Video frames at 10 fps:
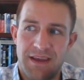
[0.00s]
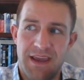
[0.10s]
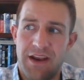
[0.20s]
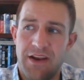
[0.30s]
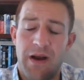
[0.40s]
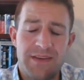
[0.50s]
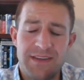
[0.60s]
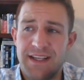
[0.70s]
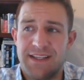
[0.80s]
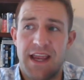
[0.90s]
Yeah, no, I
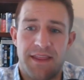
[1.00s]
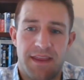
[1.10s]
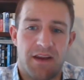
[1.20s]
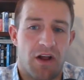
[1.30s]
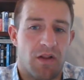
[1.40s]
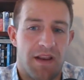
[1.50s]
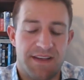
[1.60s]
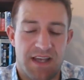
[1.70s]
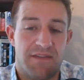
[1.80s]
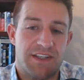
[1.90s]
was going to say, I think a lot
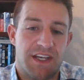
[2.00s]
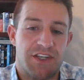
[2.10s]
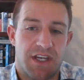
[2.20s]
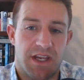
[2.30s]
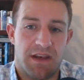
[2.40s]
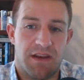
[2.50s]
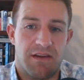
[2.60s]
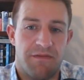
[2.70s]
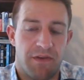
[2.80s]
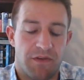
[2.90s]
of this
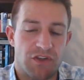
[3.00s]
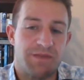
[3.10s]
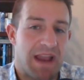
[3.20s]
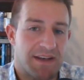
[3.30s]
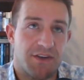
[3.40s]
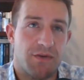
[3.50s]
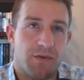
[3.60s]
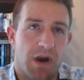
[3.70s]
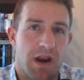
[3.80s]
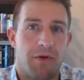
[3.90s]
conversation filters back
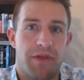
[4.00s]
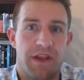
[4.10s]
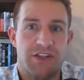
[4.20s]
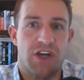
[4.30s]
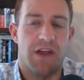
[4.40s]
to a couple of things,